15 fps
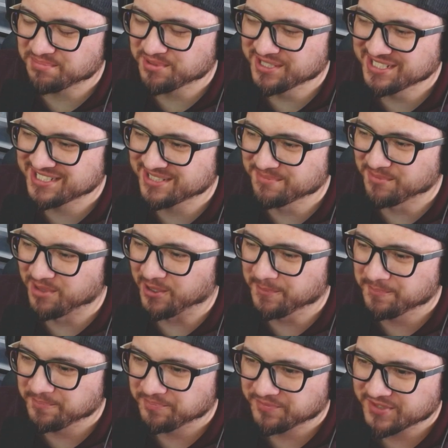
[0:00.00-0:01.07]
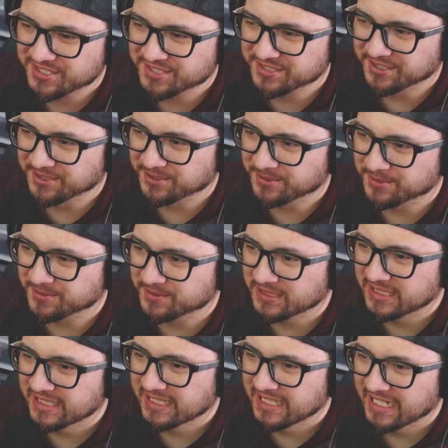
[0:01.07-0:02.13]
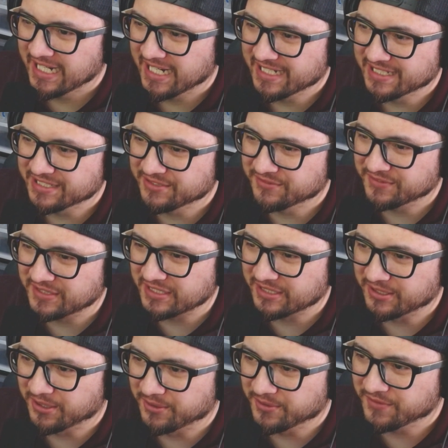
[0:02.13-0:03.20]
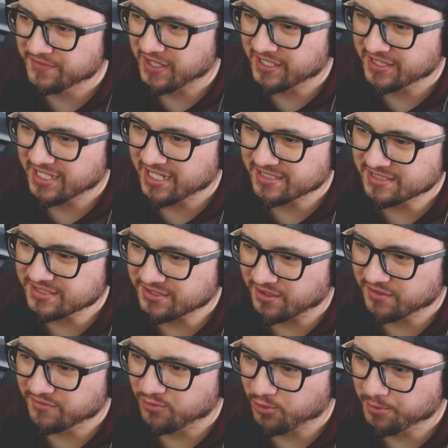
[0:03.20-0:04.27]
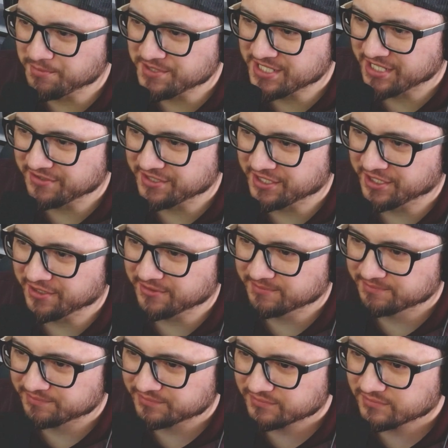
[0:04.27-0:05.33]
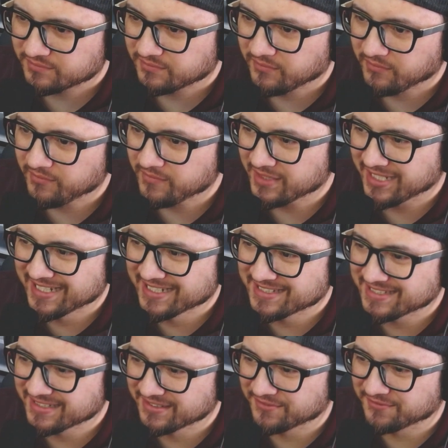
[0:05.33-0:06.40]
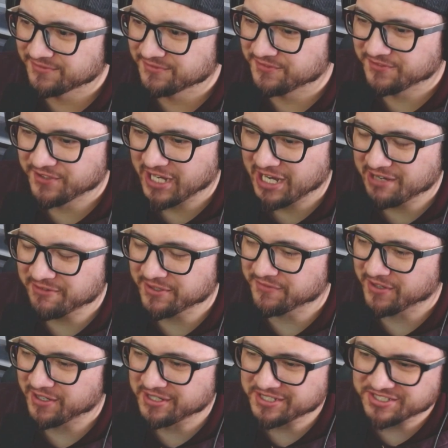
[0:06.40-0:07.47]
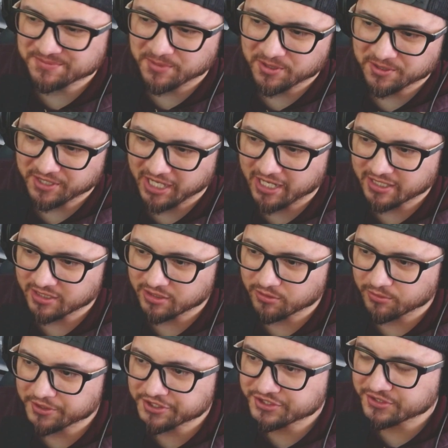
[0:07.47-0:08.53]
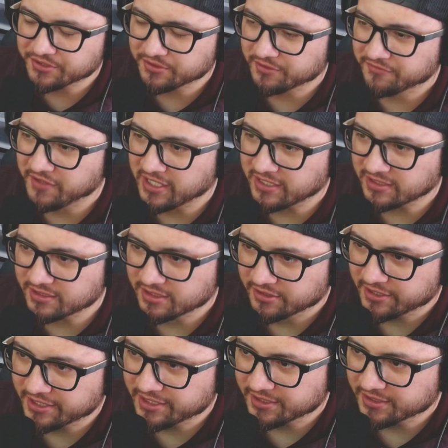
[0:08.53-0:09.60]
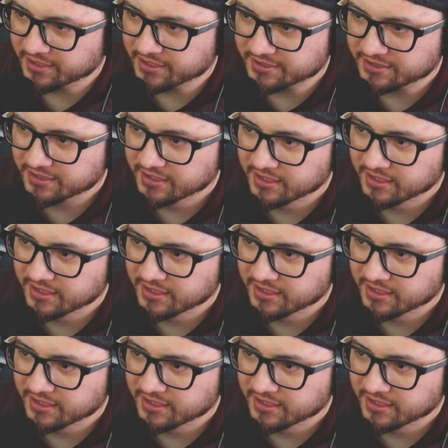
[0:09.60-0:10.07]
small. So, and then you know, you've got the SSR forms down here. It's a very, very small category. So the fact that they're getting this